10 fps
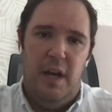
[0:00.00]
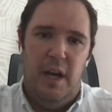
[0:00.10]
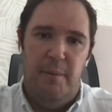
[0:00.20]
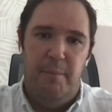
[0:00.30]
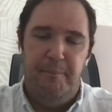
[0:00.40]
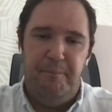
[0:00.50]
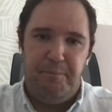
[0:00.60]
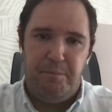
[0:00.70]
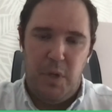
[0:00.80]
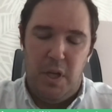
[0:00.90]
Um,
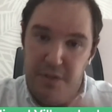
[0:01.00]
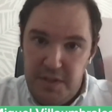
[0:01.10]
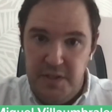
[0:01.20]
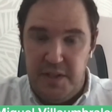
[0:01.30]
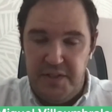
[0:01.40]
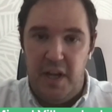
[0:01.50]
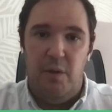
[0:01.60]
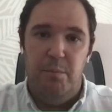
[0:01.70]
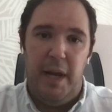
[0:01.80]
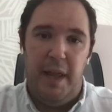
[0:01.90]
this is the
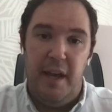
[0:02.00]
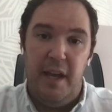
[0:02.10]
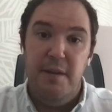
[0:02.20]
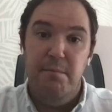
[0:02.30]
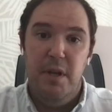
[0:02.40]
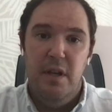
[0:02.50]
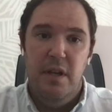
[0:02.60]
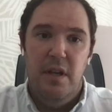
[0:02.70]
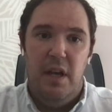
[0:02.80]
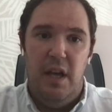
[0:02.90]
second paradigm.
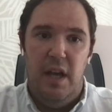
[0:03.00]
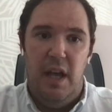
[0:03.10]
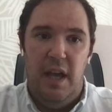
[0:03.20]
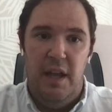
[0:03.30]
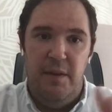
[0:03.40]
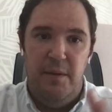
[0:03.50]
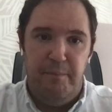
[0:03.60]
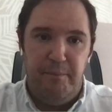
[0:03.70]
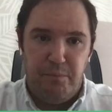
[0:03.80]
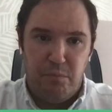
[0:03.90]

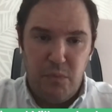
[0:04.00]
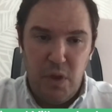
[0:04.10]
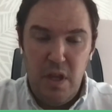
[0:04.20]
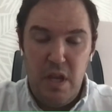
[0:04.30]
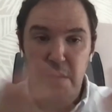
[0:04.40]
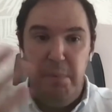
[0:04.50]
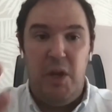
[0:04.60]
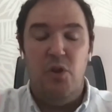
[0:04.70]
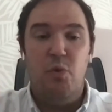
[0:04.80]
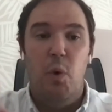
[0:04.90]
And
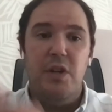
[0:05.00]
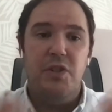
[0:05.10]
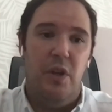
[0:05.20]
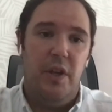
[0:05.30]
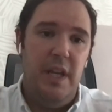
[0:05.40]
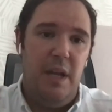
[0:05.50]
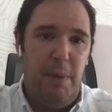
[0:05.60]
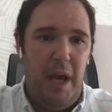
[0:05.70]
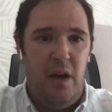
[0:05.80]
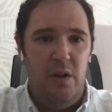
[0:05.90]
because we are talking
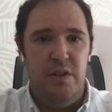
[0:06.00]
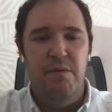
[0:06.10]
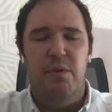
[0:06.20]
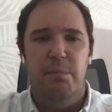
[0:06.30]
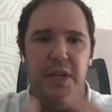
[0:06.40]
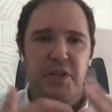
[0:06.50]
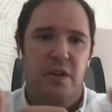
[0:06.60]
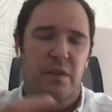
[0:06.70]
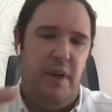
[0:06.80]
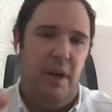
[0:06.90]
about
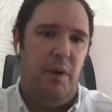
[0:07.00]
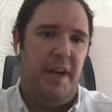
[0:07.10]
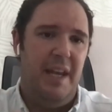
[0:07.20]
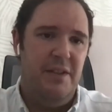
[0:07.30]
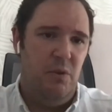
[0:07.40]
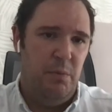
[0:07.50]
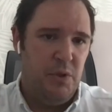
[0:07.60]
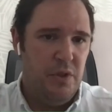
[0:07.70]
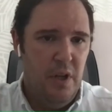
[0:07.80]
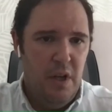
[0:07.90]
information of our
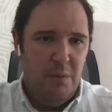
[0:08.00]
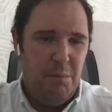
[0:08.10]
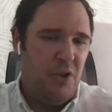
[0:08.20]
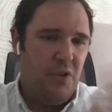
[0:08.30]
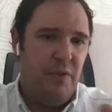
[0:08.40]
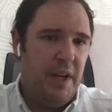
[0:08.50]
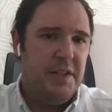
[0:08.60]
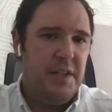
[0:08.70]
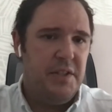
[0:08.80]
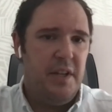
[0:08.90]
customers, because
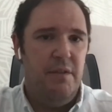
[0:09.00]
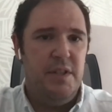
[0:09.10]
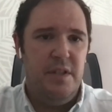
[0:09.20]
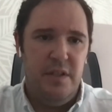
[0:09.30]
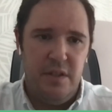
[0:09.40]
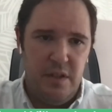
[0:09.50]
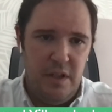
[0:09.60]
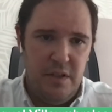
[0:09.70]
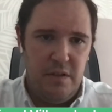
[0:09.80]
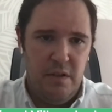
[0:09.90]
financial services is,
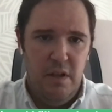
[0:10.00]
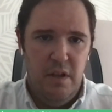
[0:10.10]
is,